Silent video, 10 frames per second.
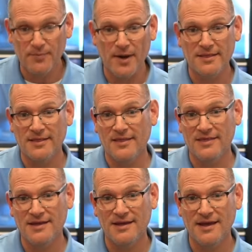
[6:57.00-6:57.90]
But
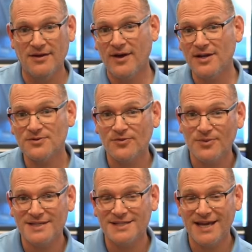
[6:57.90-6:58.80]
the advantage for
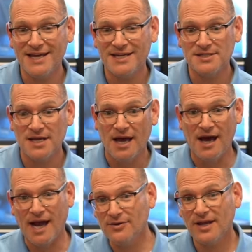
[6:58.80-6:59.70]
me today is
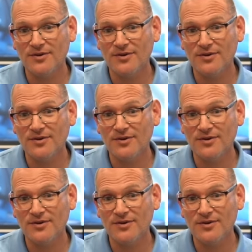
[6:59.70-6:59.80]
I don't have